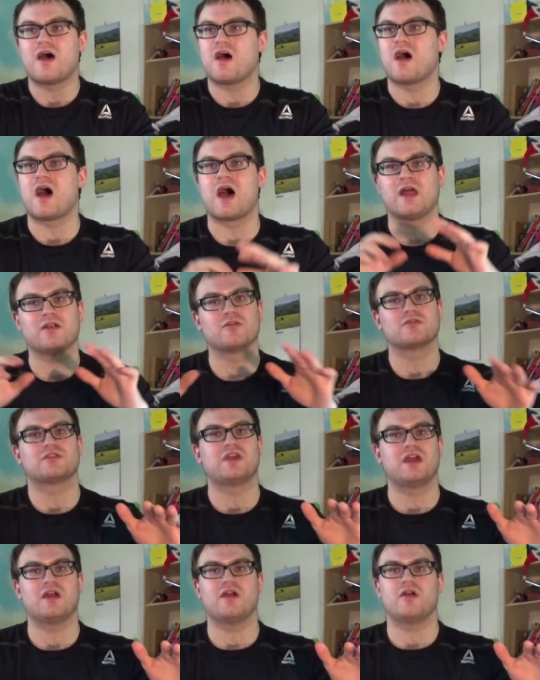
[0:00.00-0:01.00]
I don't
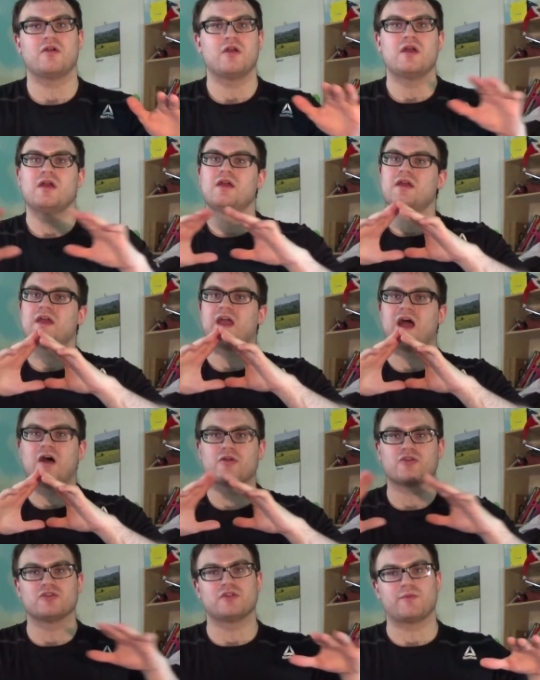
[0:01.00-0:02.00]
care how
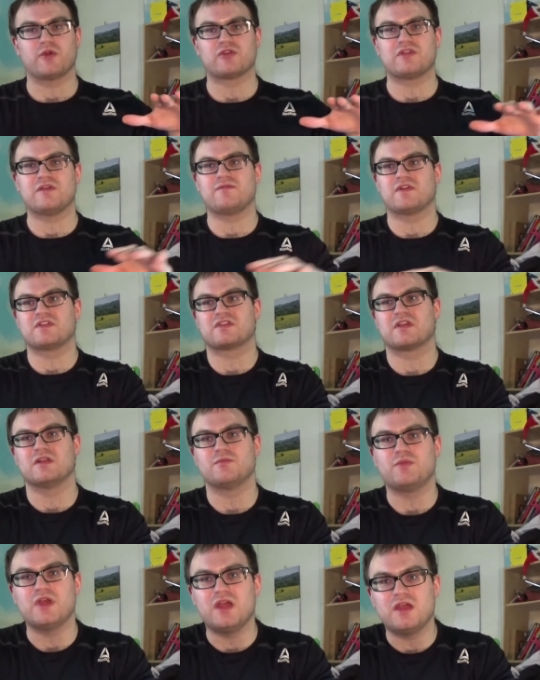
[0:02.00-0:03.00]
good the Bills defense is going to
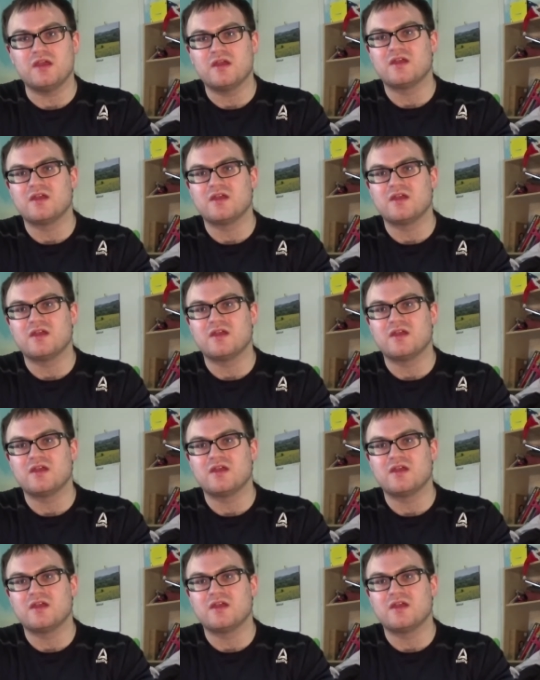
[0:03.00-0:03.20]
be.